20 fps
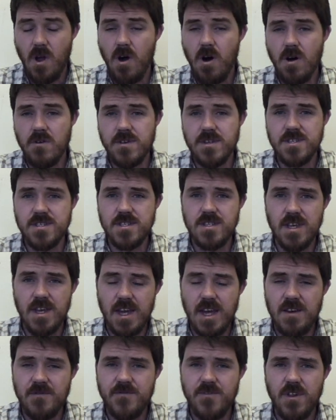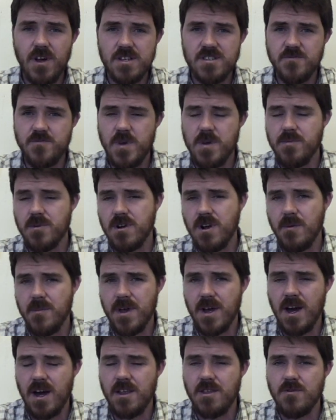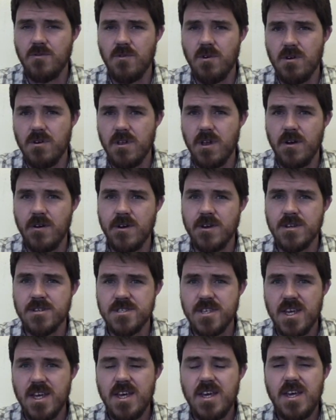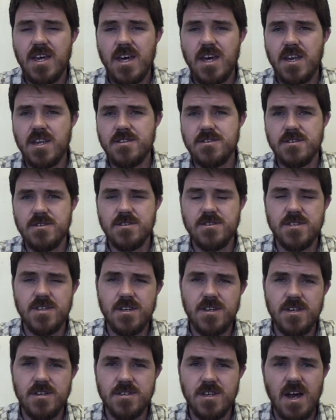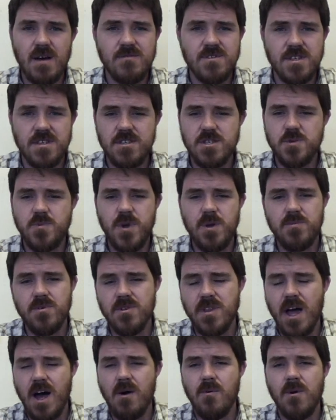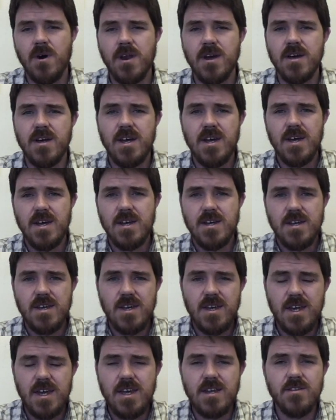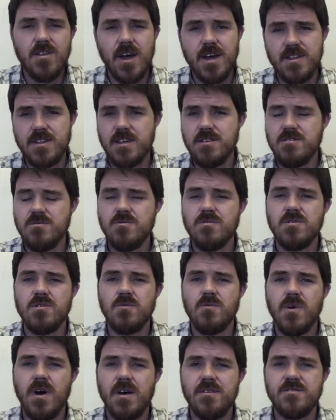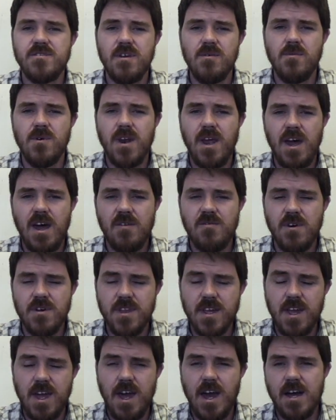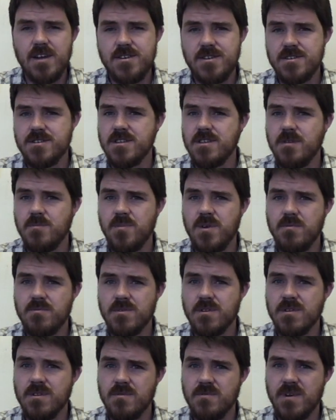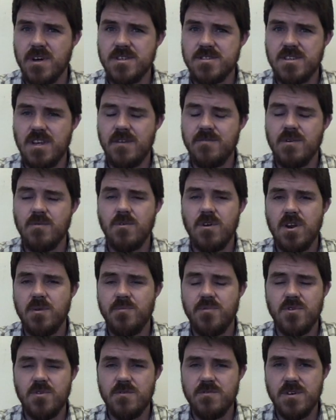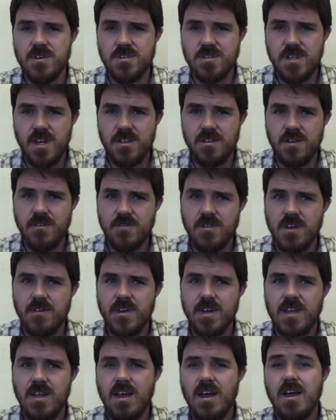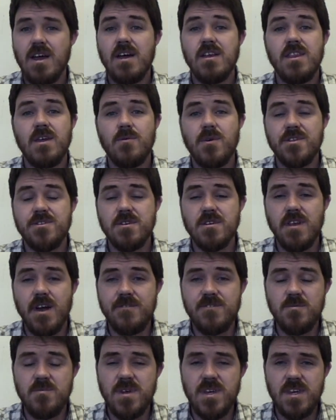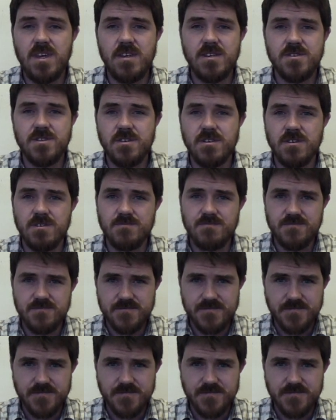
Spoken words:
all the influx of people coming out of the rural areas and into the cities. And obviously these people now want to eat like they do in the West. They want to have all the gadgets that the people in the West have. They want to improve their standard of living. They want their life to be easier.